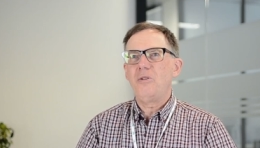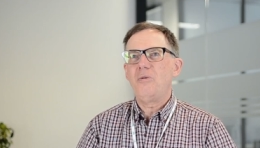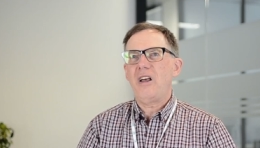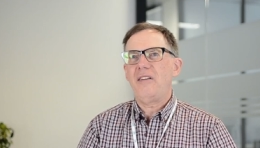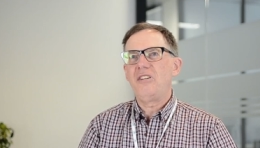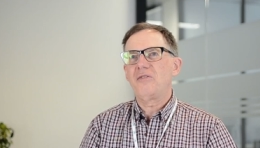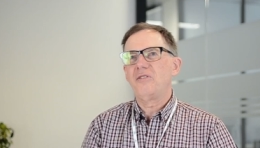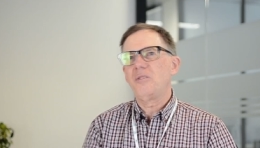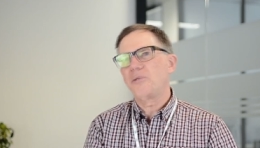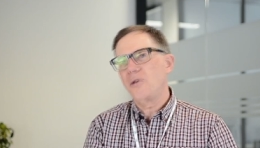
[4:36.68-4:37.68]
who have
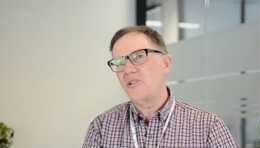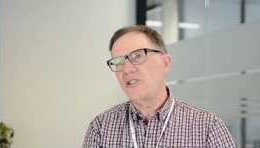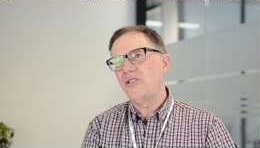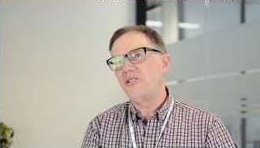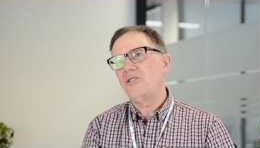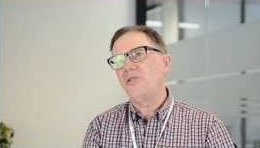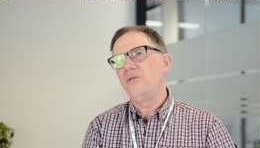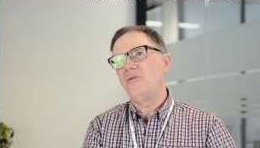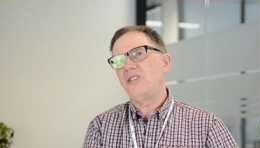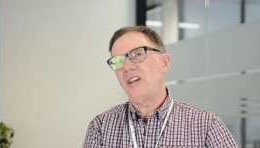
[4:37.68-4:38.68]
different approaches
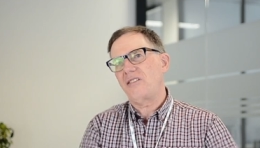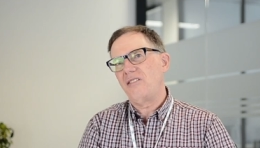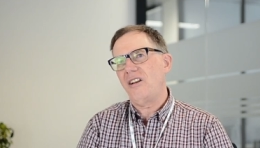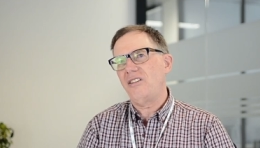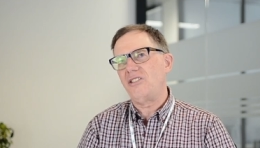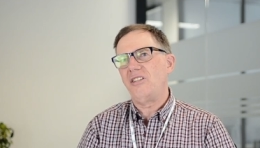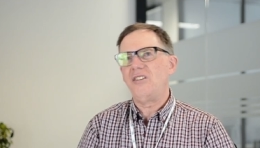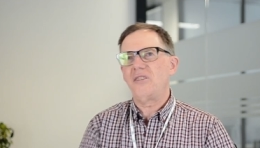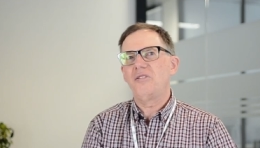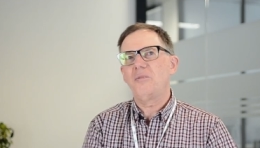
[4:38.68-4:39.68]
to technology,
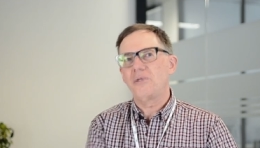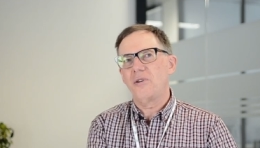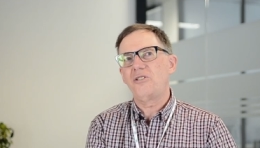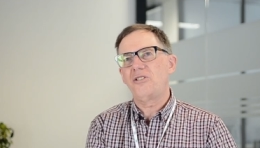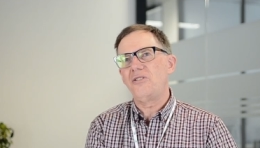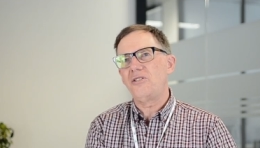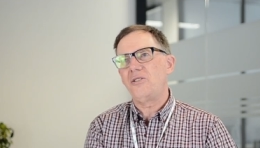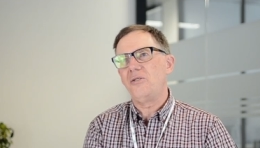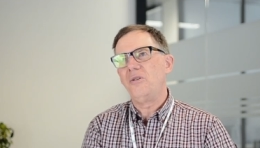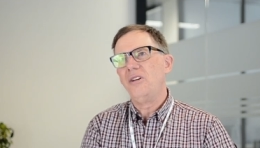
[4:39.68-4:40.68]
different approaches
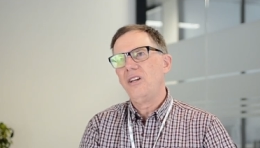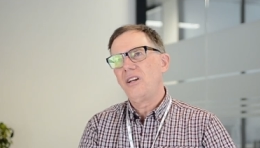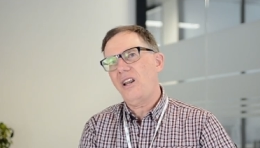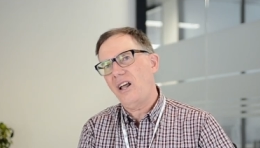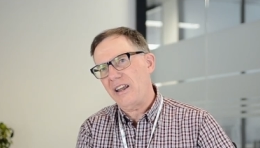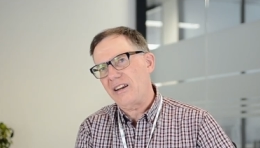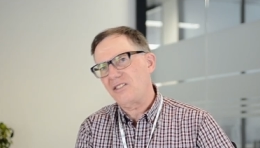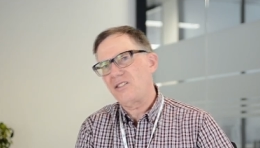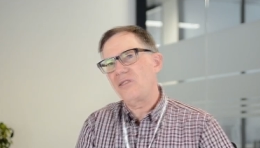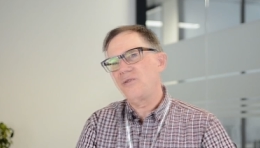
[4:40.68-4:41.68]
to
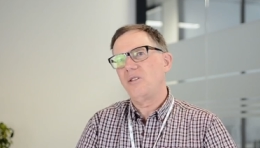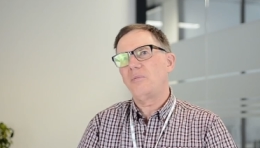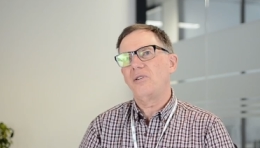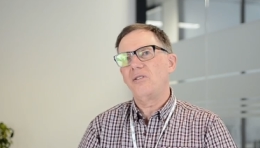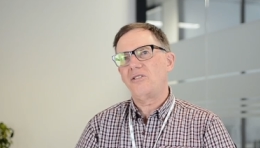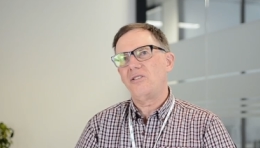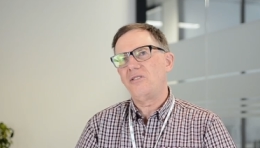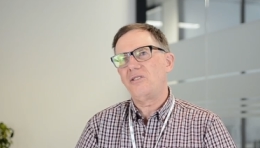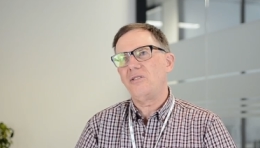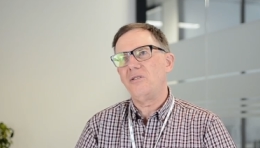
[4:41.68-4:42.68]
clients, different
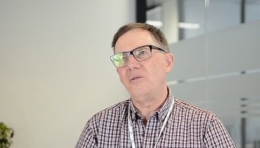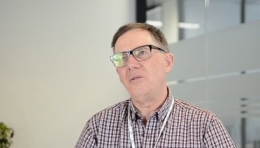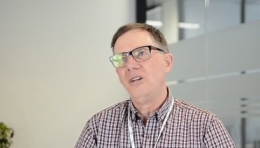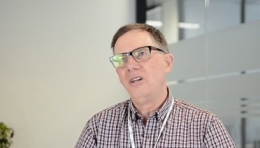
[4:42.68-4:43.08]
approaches to